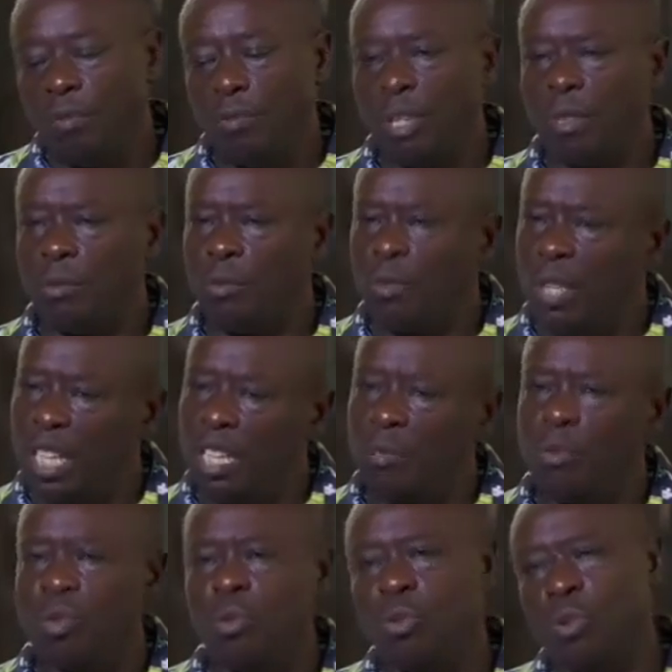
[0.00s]
But
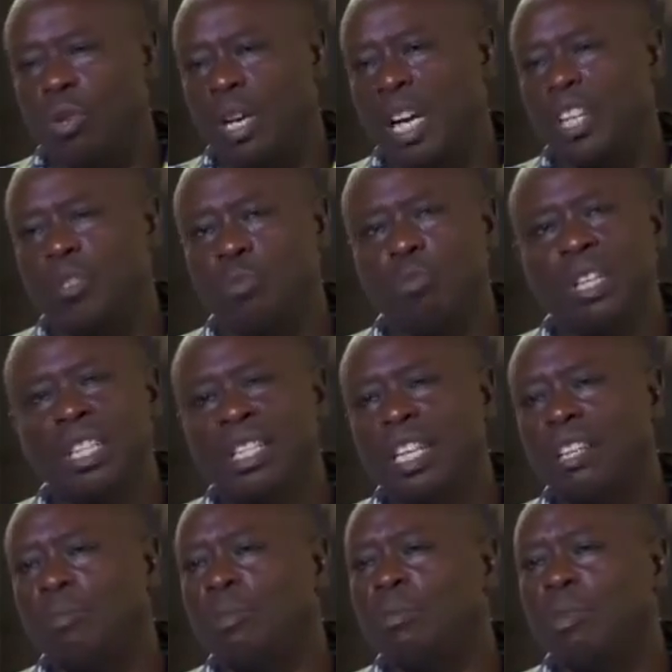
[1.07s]
William Ruto has
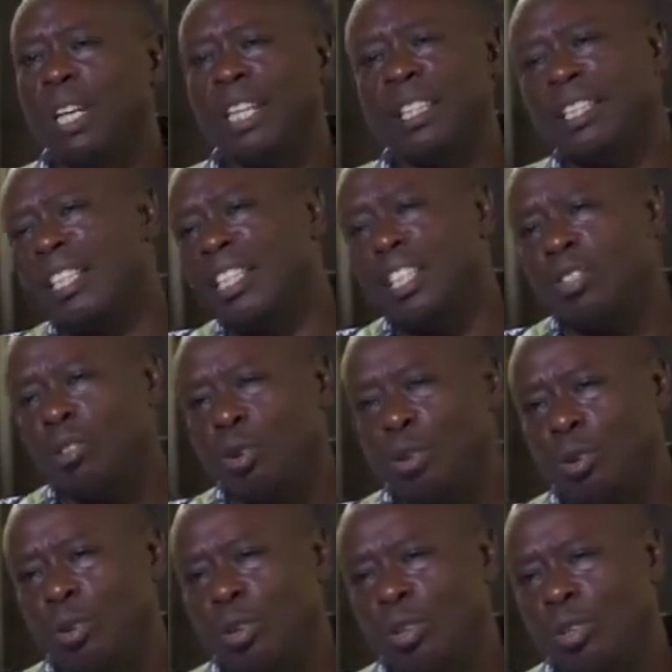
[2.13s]
mentored people like Didi Nyoro.